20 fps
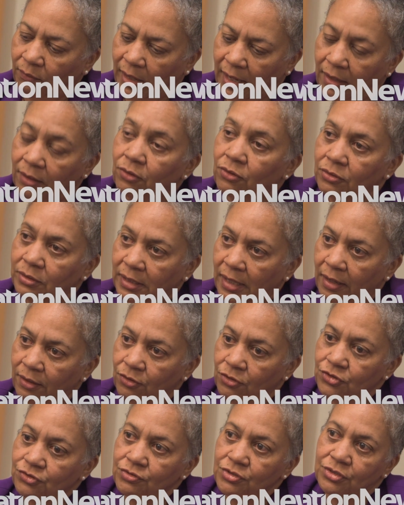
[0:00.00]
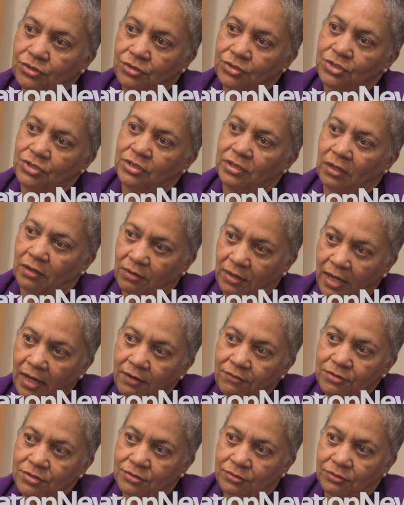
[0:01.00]
And those resources are
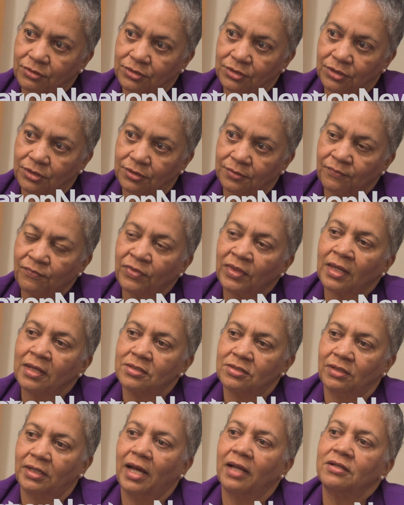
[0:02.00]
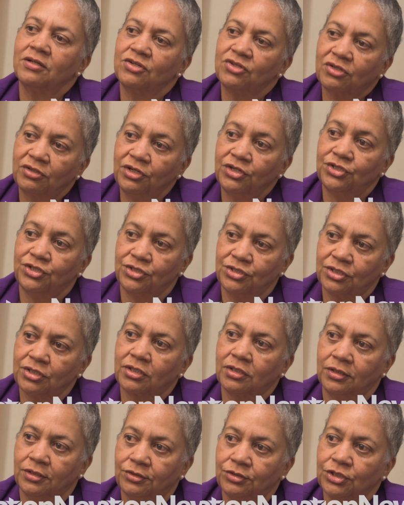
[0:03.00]
grant resources. So that encourages the
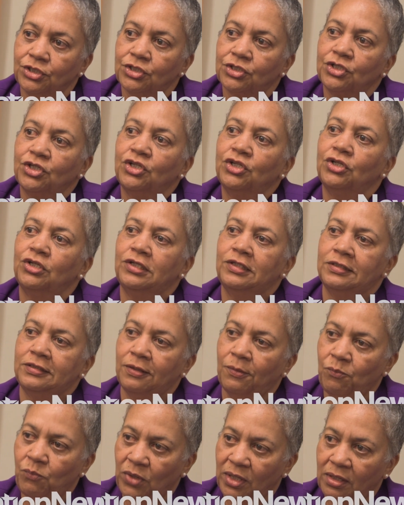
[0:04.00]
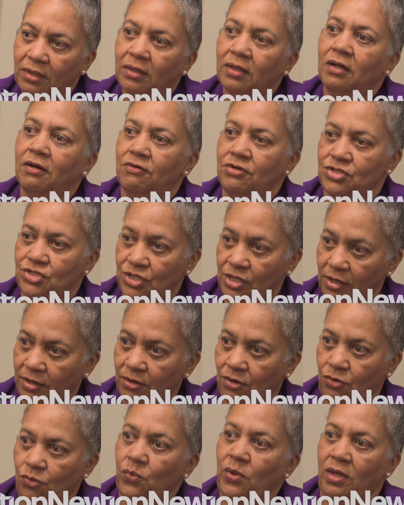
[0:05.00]
countries to build in a
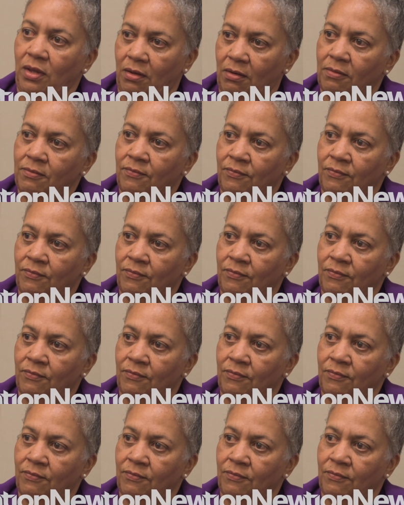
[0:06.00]
resilient way.